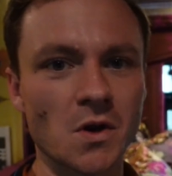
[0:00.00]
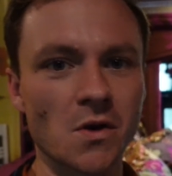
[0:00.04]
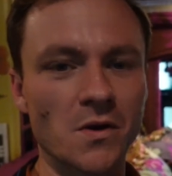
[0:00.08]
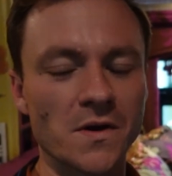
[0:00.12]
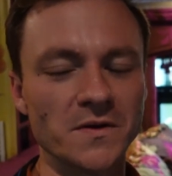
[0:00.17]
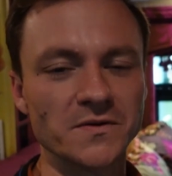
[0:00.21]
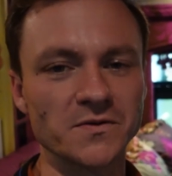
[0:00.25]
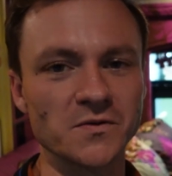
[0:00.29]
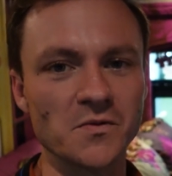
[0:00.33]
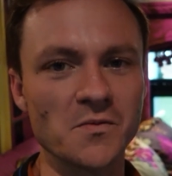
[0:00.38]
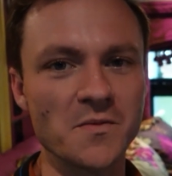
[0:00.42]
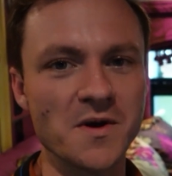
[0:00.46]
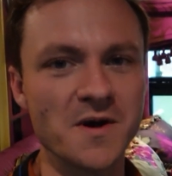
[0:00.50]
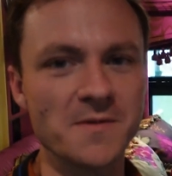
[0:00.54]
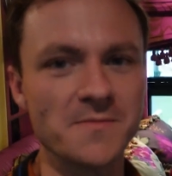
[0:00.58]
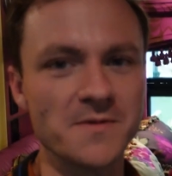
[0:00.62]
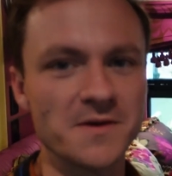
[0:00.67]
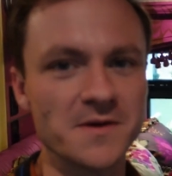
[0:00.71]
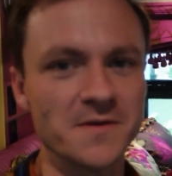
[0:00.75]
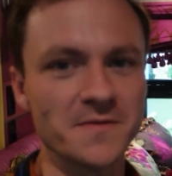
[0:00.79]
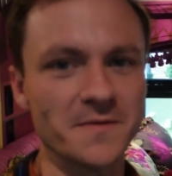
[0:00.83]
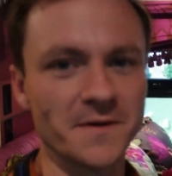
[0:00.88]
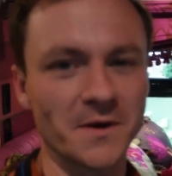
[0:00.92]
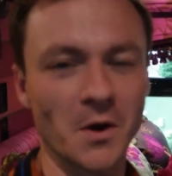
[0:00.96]
Okay, so
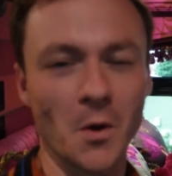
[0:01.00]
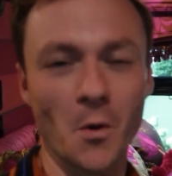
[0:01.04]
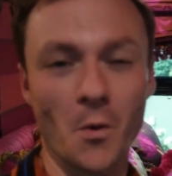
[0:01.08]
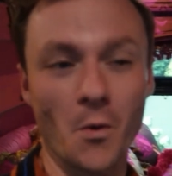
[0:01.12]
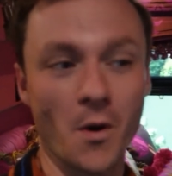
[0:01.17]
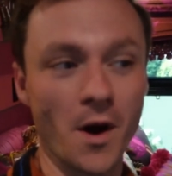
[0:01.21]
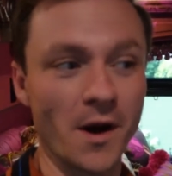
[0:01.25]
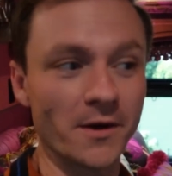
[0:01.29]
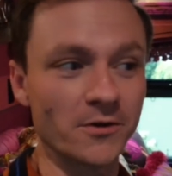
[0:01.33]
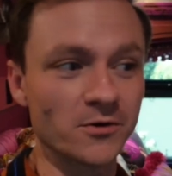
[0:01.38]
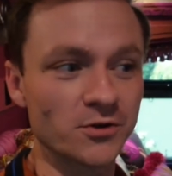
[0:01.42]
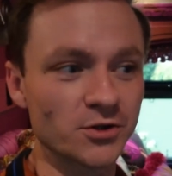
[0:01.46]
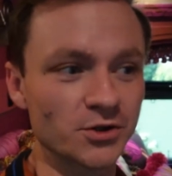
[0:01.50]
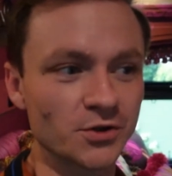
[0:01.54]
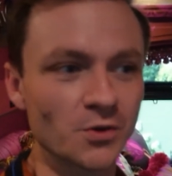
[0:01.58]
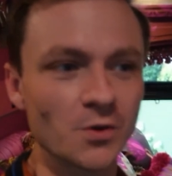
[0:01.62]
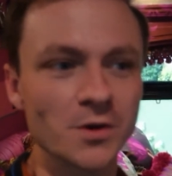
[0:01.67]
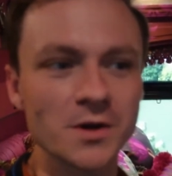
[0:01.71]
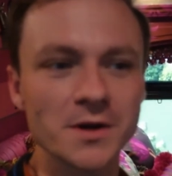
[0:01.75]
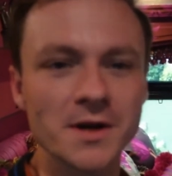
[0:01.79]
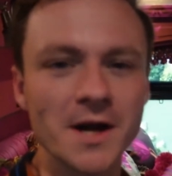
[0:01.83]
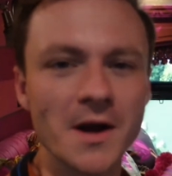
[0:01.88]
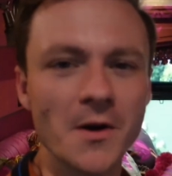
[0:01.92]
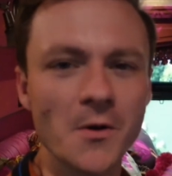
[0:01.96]
maybe like a wire
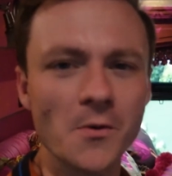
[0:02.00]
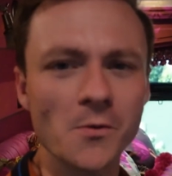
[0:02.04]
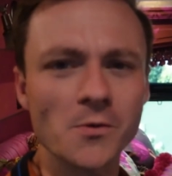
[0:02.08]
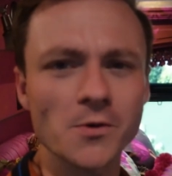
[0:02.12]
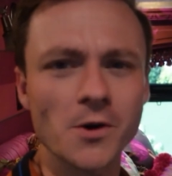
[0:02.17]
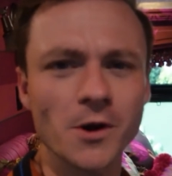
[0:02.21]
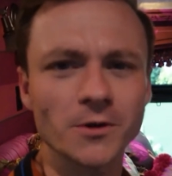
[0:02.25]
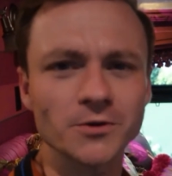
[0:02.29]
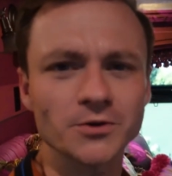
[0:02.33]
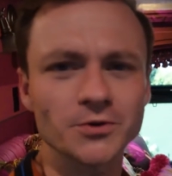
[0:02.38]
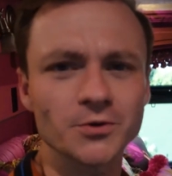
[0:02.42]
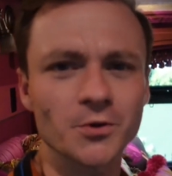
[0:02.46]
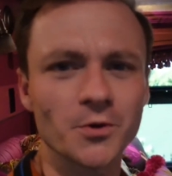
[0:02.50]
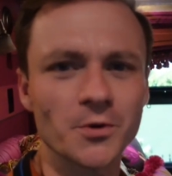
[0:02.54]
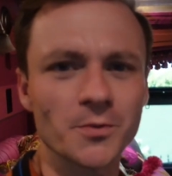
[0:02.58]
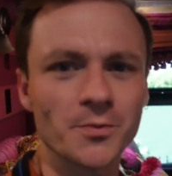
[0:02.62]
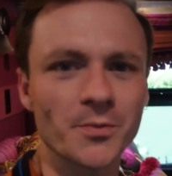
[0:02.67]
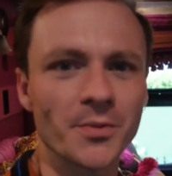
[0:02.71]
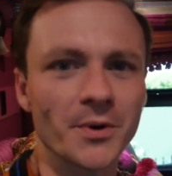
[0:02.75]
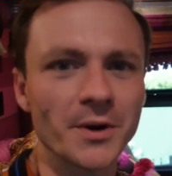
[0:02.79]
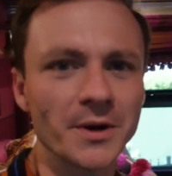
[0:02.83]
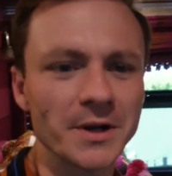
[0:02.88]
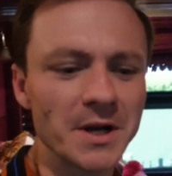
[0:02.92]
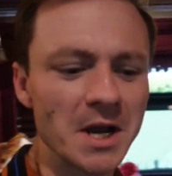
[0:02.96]
shorted out? We're not sure,
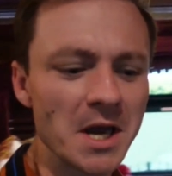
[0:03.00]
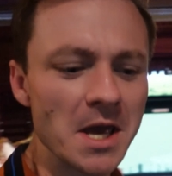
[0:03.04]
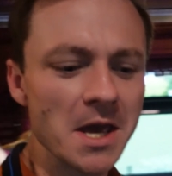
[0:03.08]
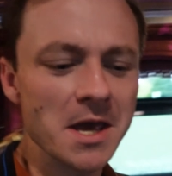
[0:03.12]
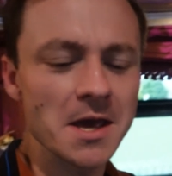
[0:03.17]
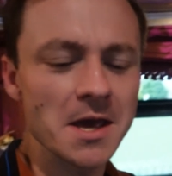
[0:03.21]
but